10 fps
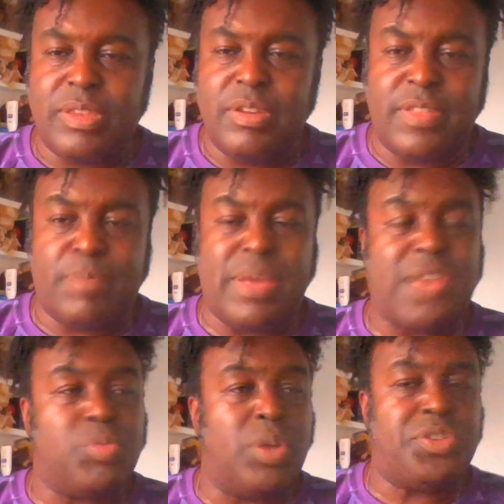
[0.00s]
if the
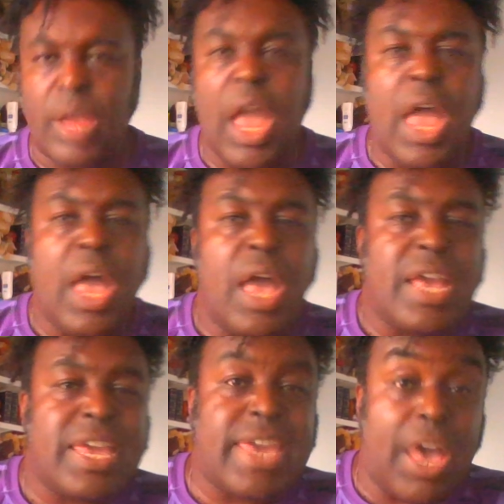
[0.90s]
players want to
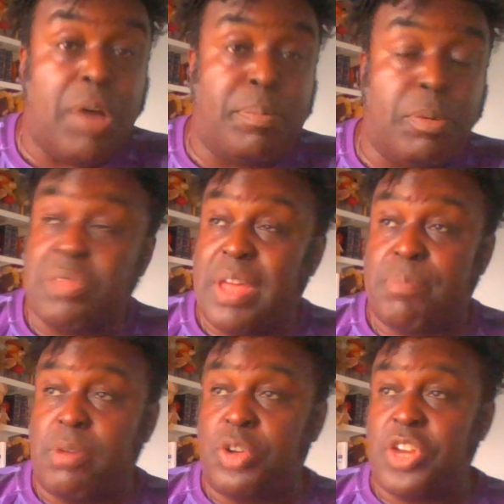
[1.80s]
get on board with that
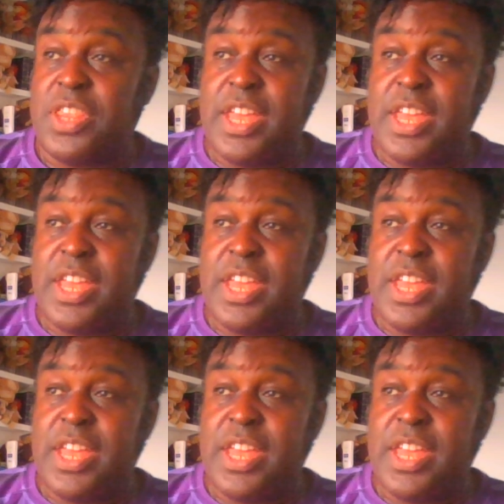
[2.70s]
project,